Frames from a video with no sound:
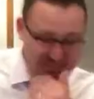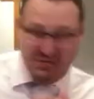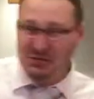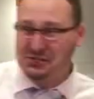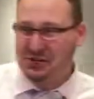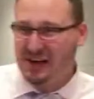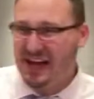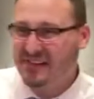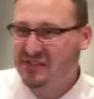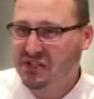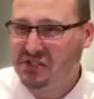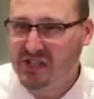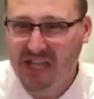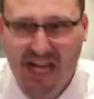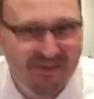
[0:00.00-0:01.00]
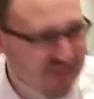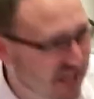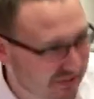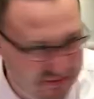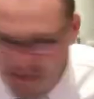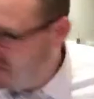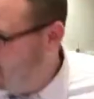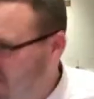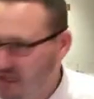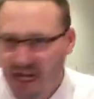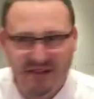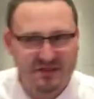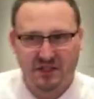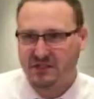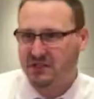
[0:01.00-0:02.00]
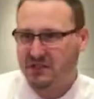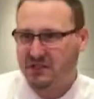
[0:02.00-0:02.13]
Search your life, search your life, nothing. Search your life, search your